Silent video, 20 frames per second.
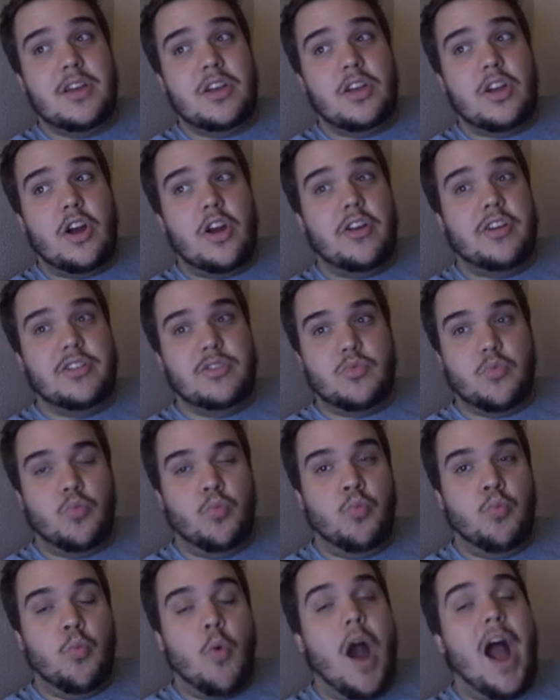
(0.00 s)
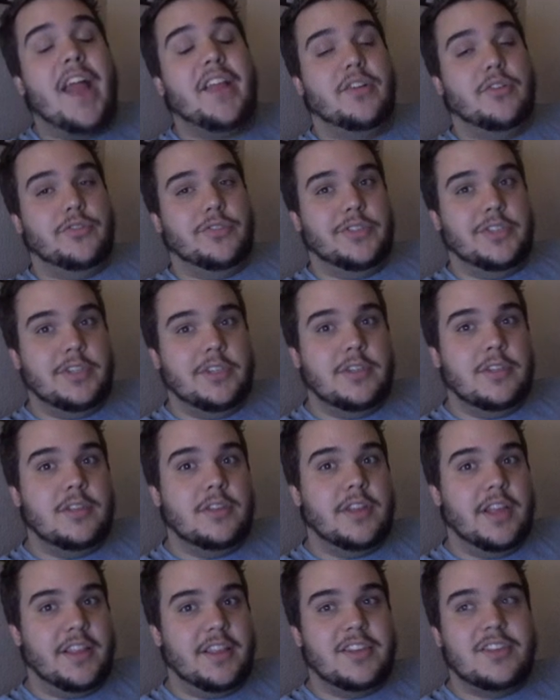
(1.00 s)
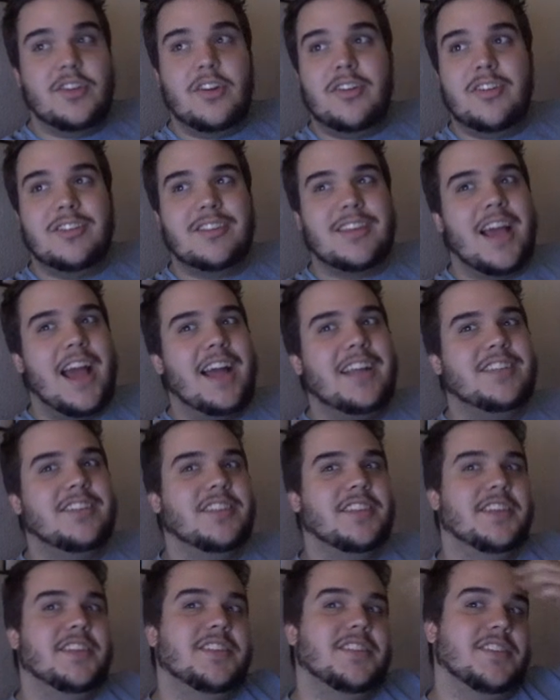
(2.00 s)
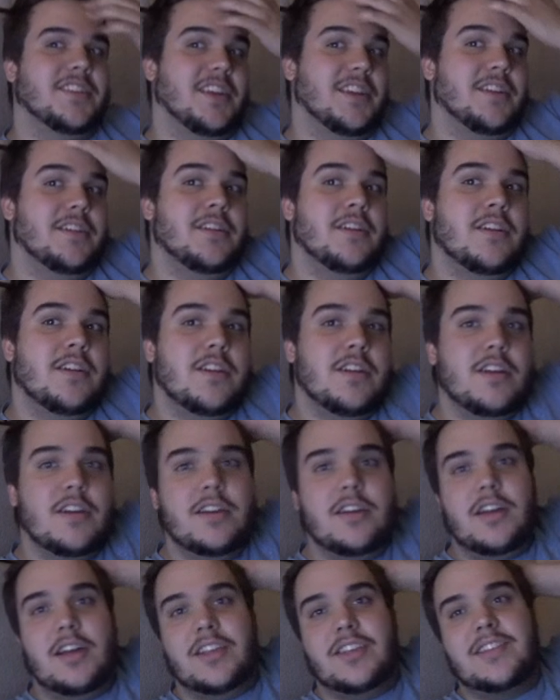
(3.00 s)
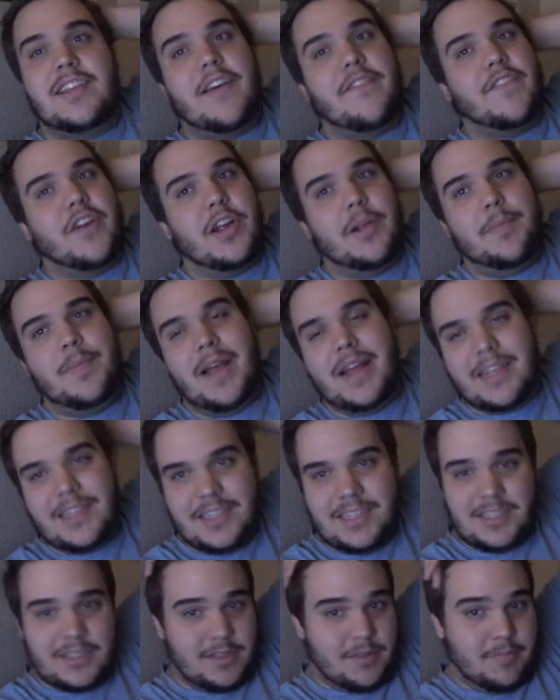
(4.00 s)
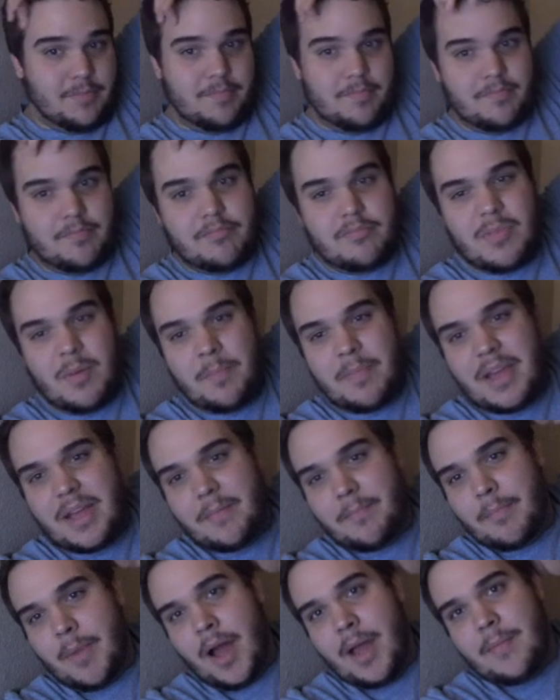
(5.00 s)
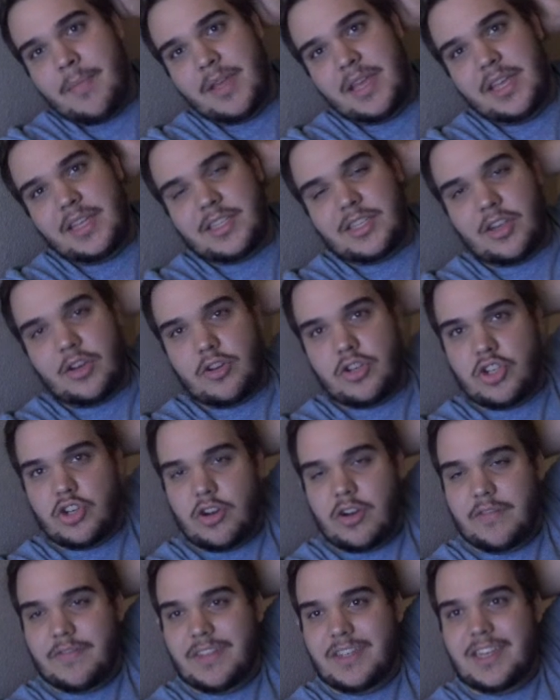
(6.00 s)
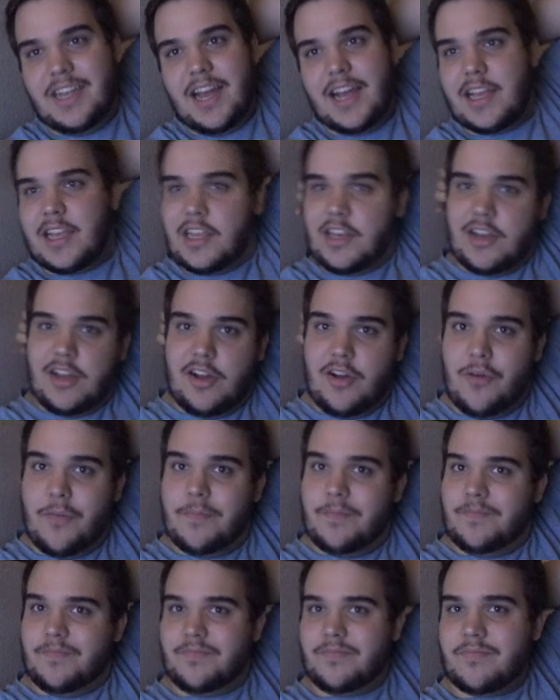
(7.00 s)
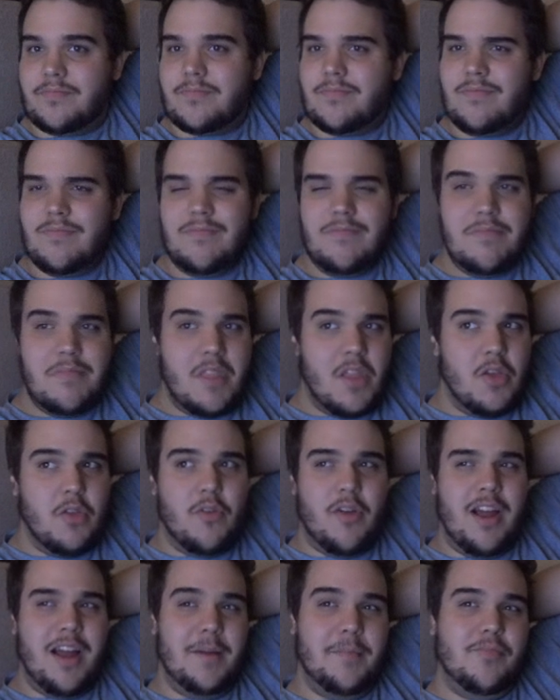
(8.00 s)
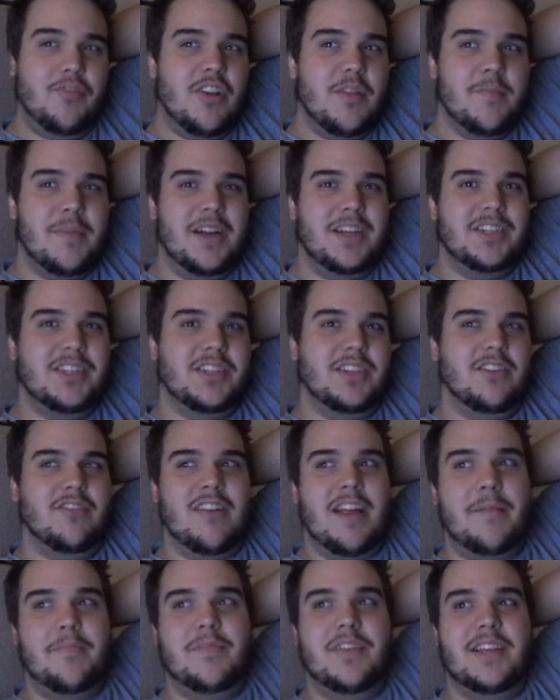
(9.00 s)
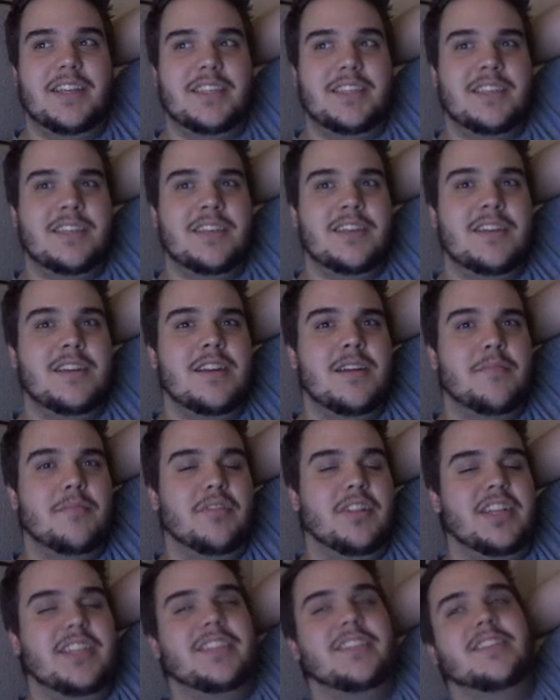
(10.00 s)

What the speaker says: Card is wild. Like, this card is actually insane. Sapphire Pegasus, the big baby searcher of the deck, you know. Pretty much grab this, place